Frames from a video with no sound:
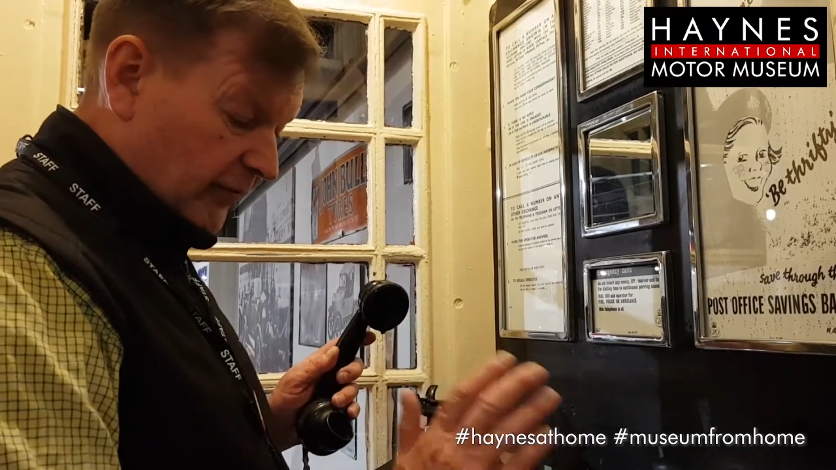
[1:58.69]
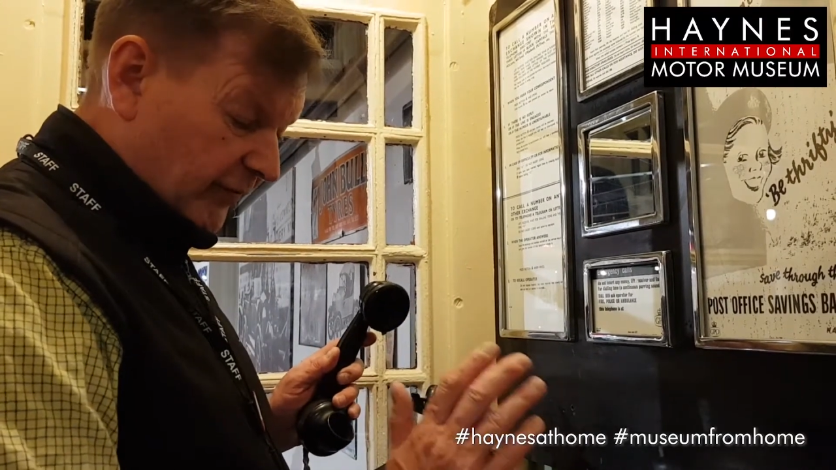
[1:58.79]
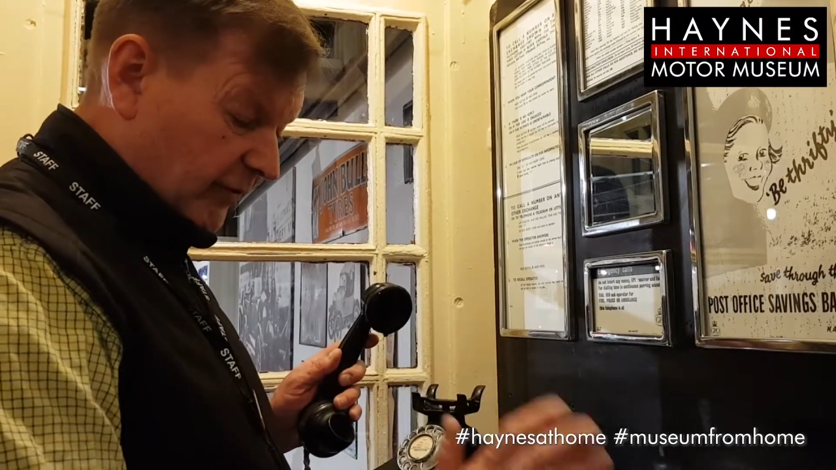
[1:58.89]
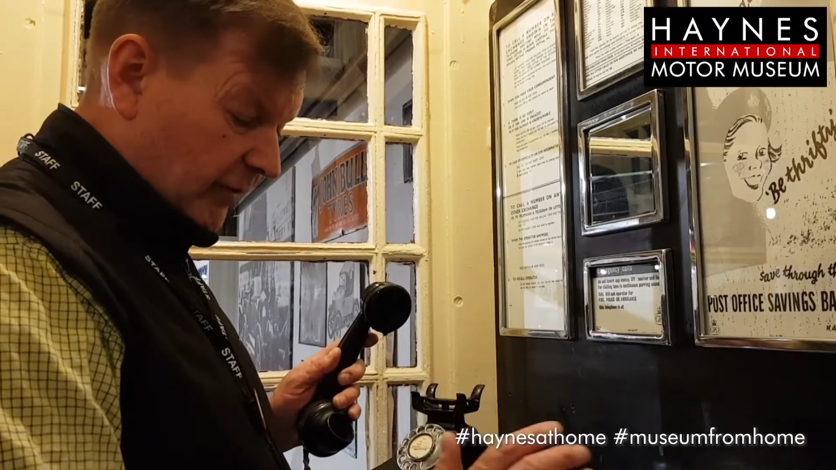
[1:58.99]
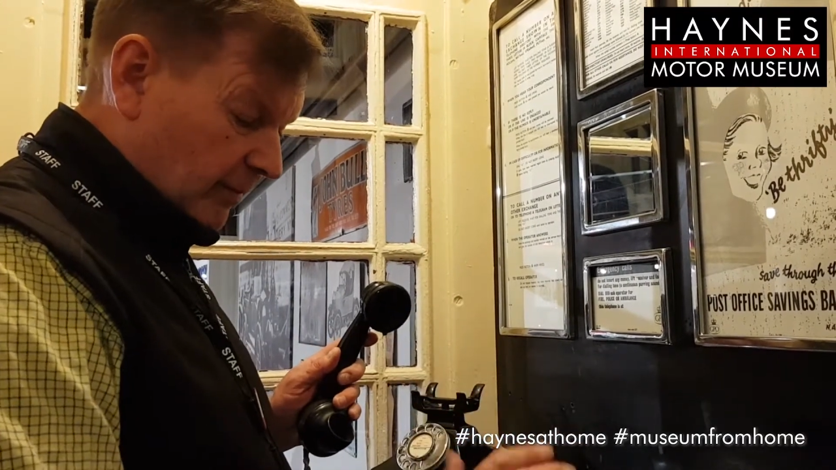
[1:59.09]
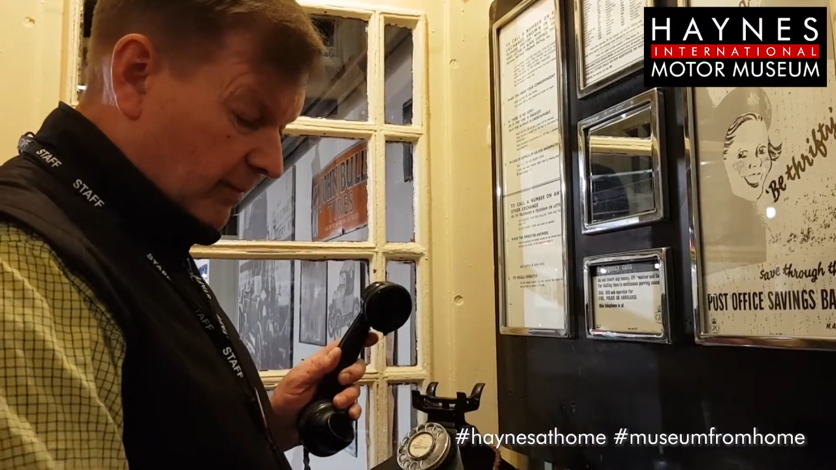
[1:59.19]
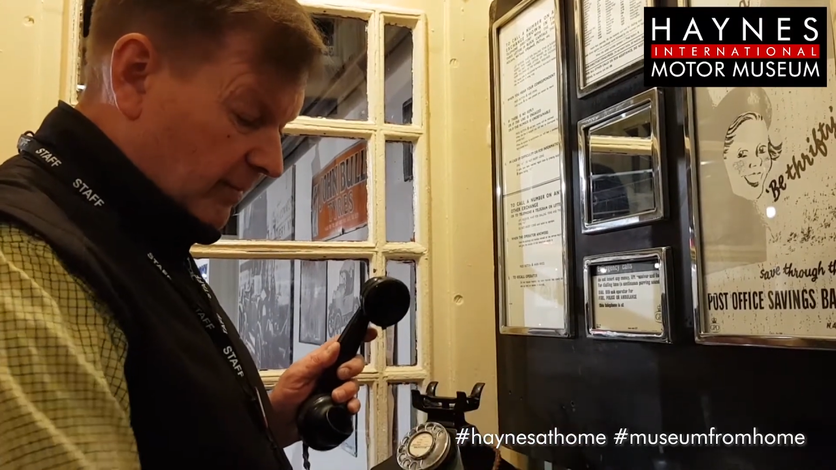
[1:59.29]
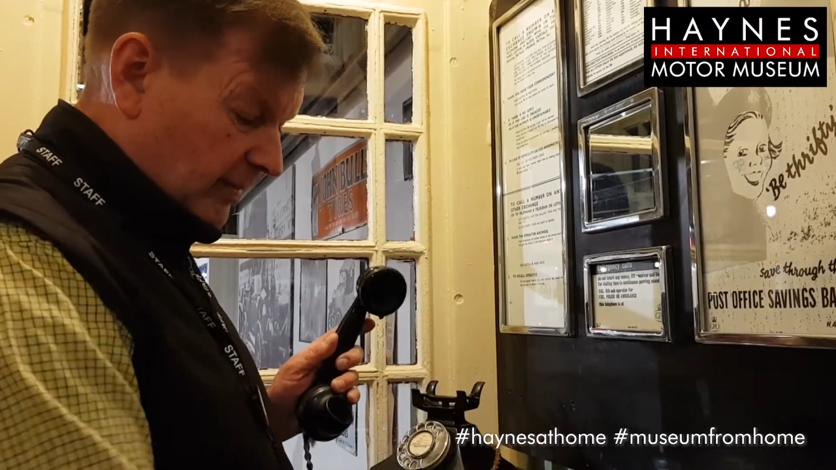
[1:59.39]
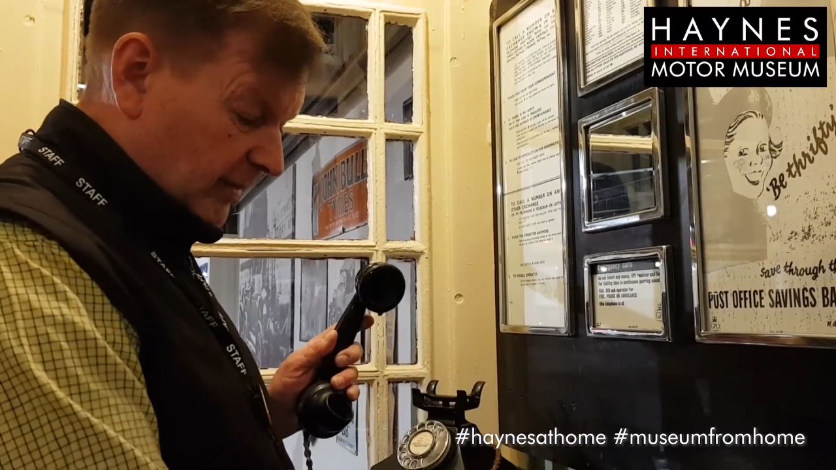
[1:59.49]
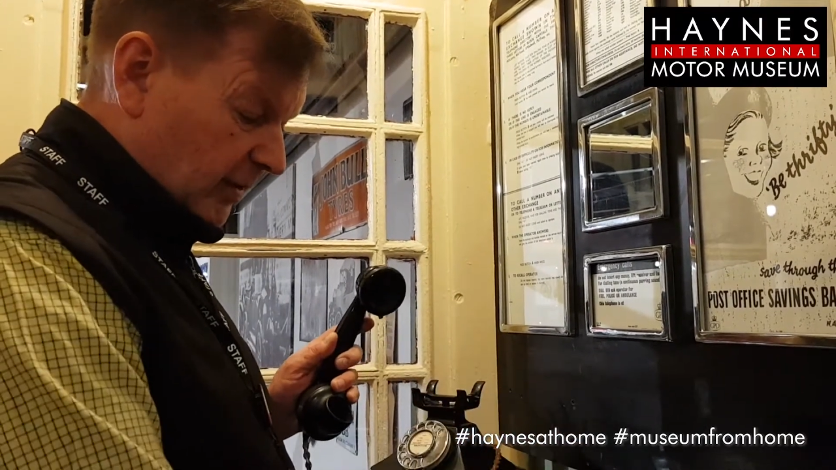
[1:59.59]
through,
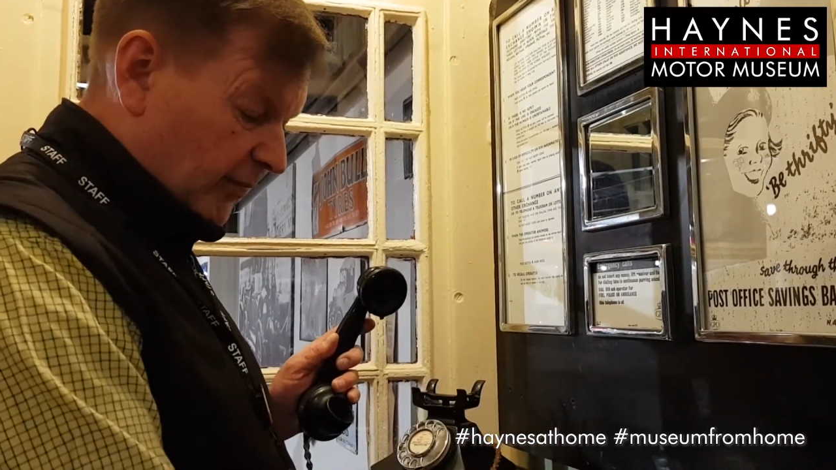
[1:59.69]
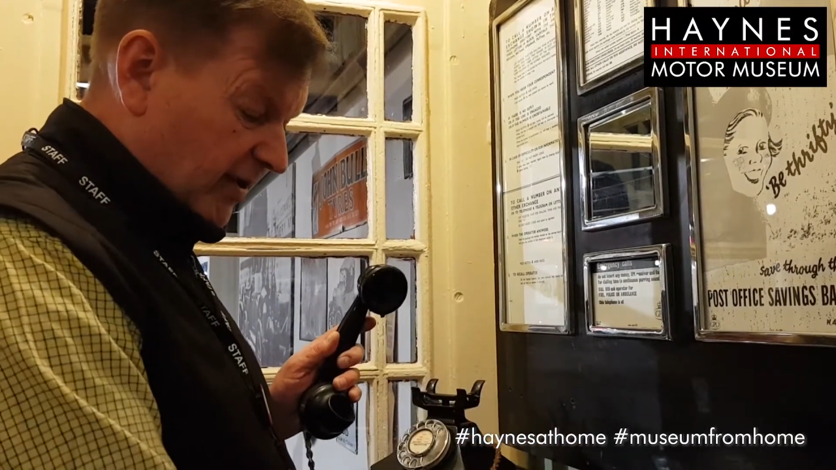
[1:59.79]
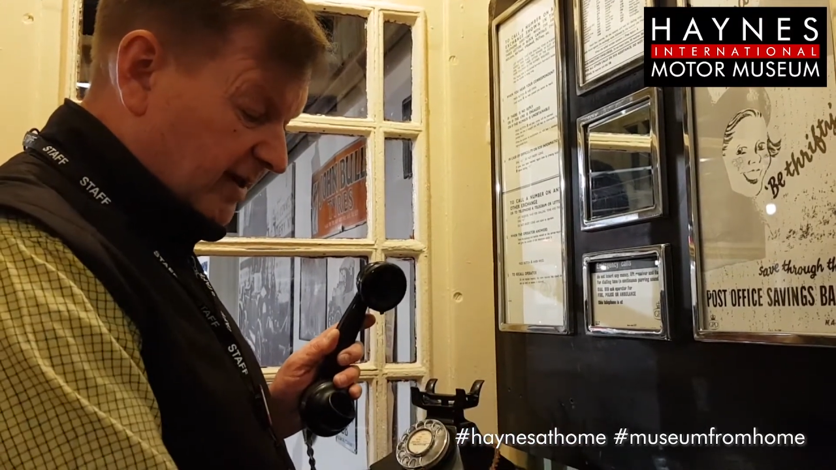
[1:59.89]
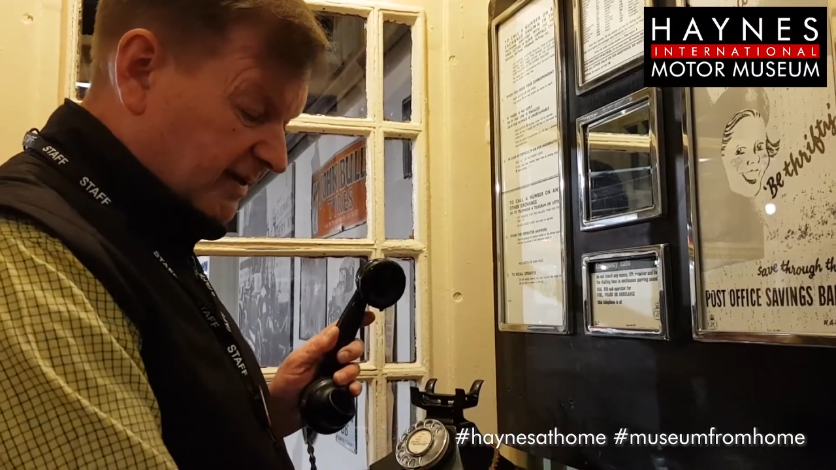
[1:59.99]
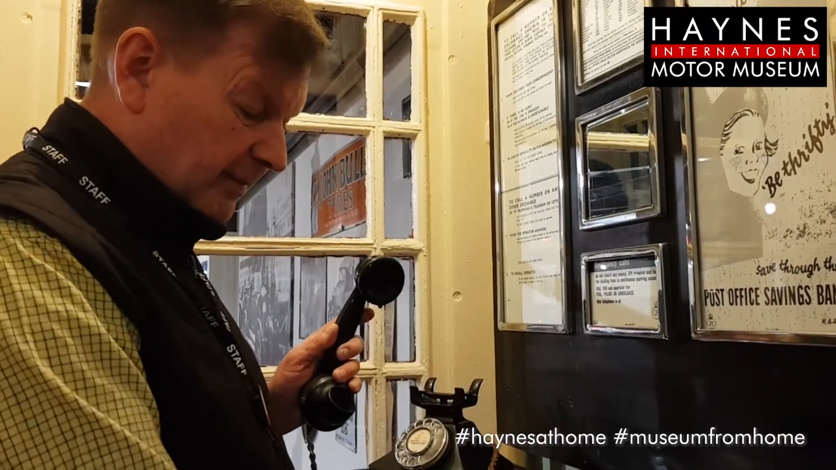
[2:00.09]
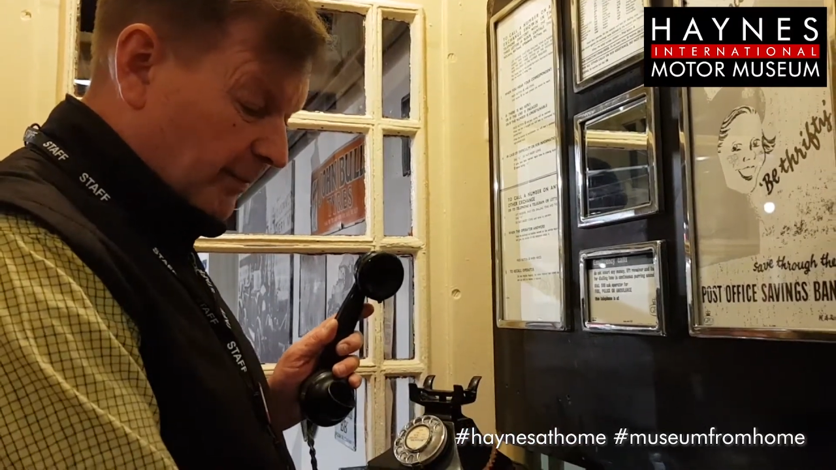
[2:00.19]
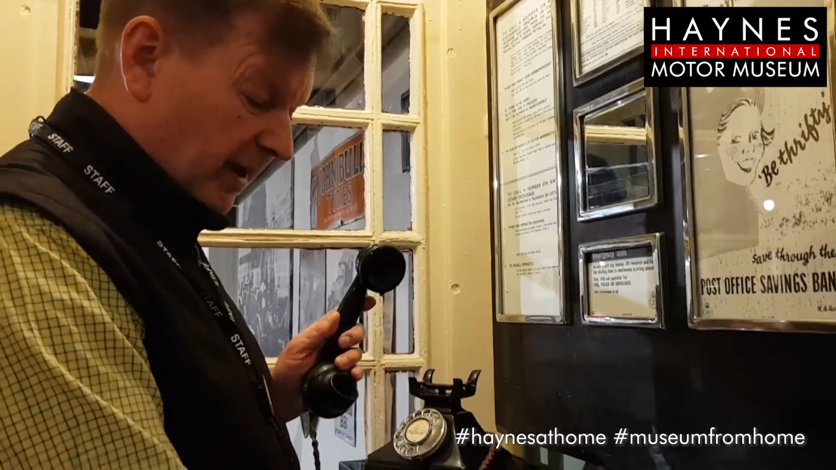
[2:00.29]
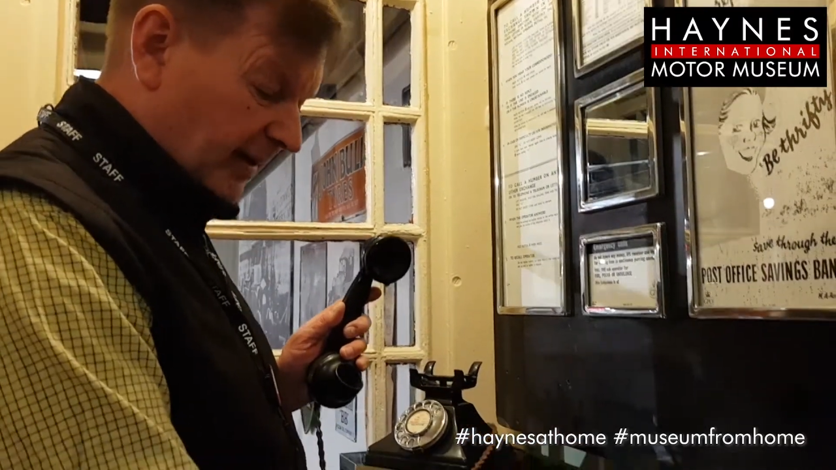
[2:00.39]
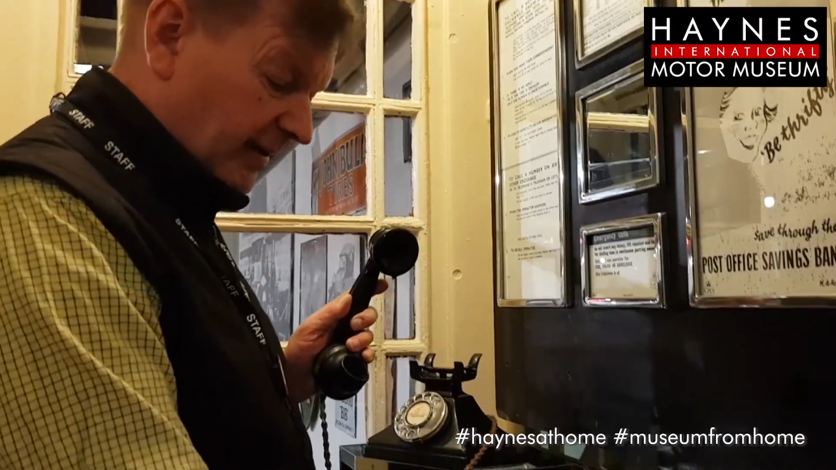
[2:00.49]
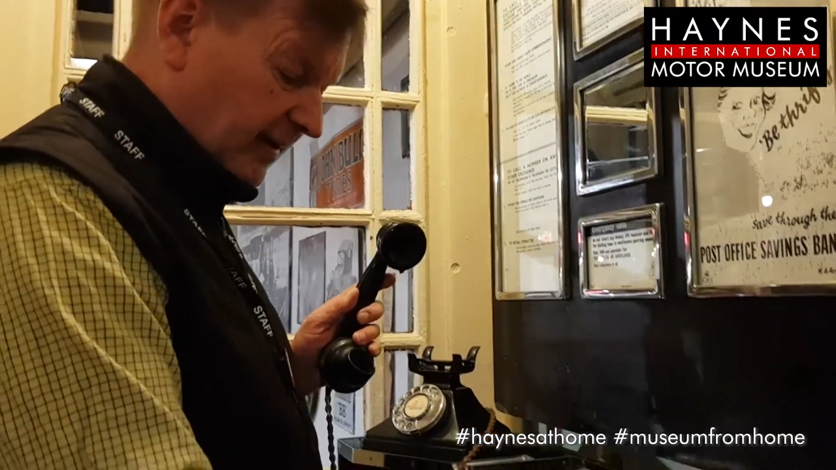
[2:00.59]
you pressed
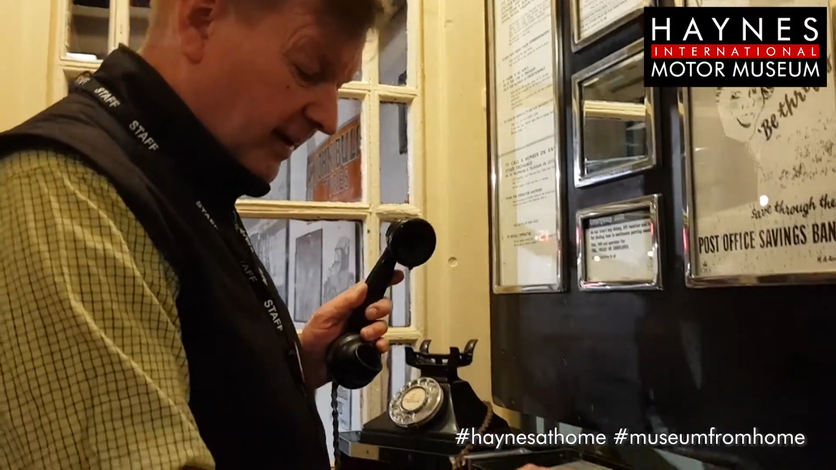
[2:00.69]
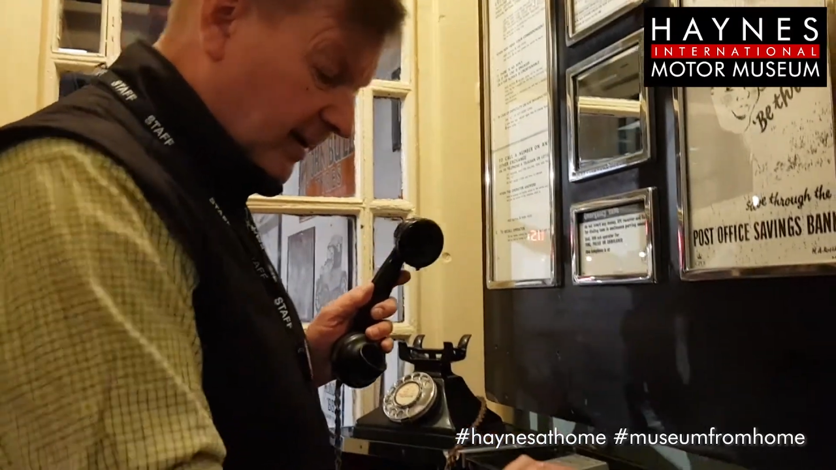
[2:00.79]
button